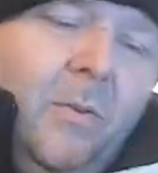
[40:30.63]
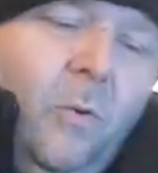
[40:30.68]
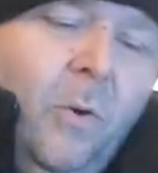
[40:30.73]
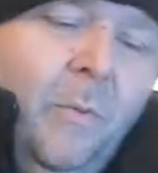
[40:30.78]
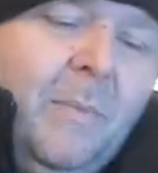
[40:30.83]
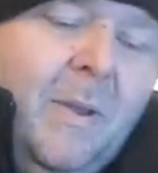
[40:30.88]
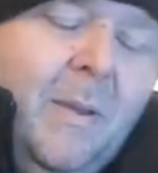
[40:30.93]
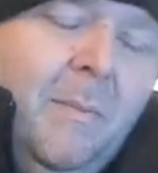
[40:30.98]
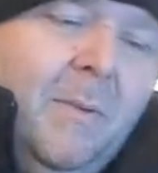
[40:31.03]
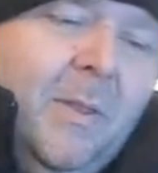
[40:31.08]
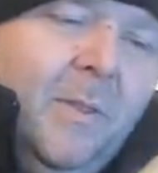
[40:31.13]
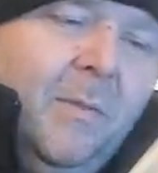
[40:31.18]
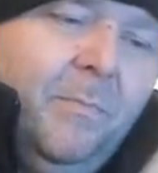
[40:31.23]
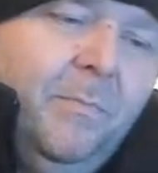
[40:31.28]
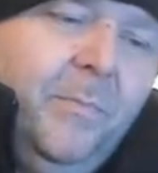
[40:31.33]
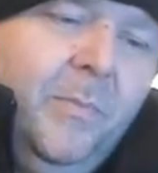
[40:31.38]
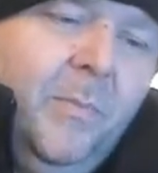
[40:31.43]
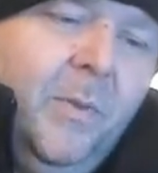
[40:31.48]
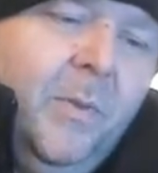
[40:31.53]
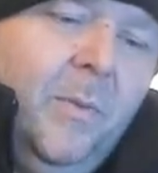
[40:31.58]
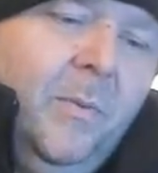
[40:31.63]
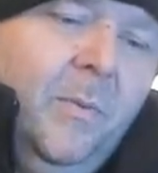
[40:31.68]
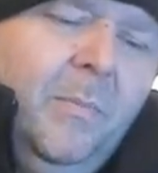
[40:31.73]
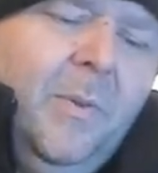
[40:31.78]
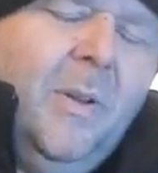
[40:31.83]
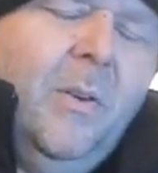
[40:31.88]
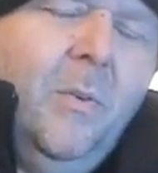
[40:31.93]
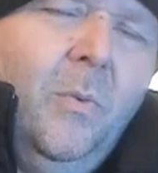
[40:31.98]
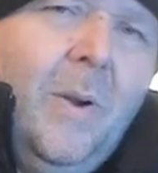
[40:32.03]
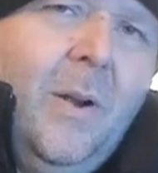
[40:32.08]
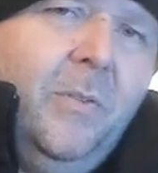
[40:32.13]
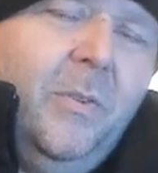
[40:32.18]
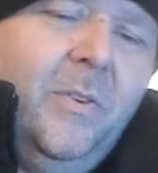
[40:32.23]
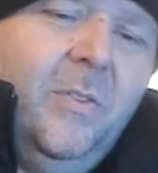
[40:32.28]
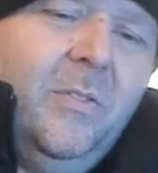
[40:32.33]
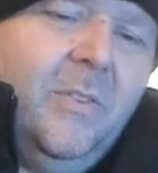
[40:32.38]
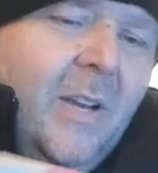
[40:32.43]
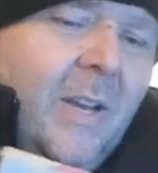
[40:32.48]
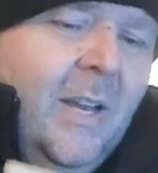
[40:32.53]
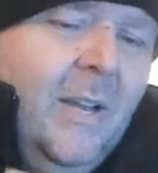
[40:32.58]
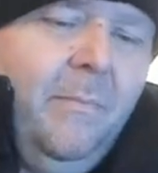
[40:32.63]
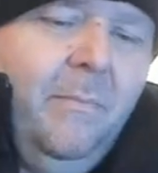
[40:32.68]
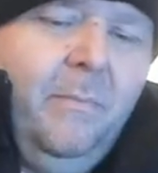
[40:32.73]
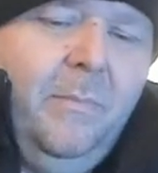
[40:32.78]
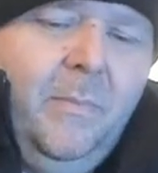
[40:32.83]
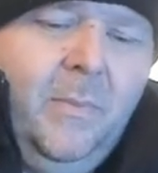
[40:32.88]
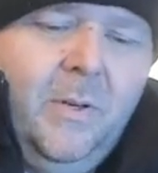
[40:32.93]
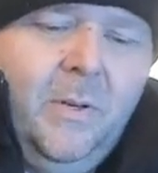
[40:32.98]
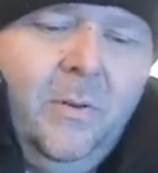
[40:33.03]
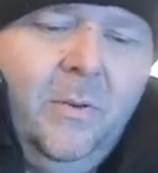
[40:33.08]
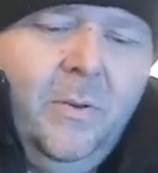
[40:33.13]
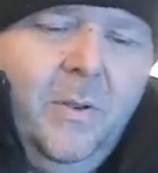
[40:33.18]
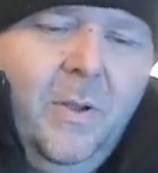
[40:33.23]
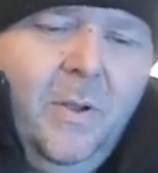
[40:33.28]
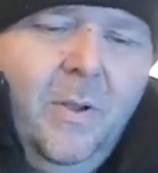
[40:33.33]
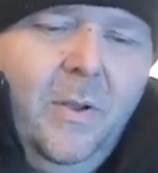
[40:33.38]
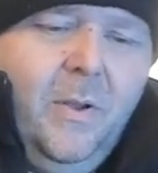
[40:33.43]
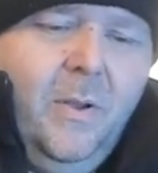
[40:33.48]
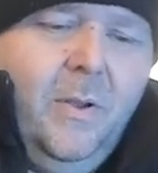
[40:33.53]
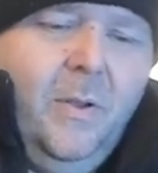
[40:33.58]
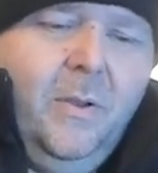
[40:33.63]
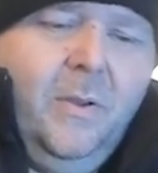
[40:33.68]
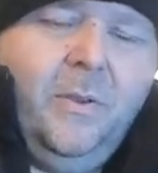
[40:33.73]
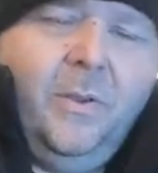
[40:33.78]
maybe the, the, but around this time, you know, either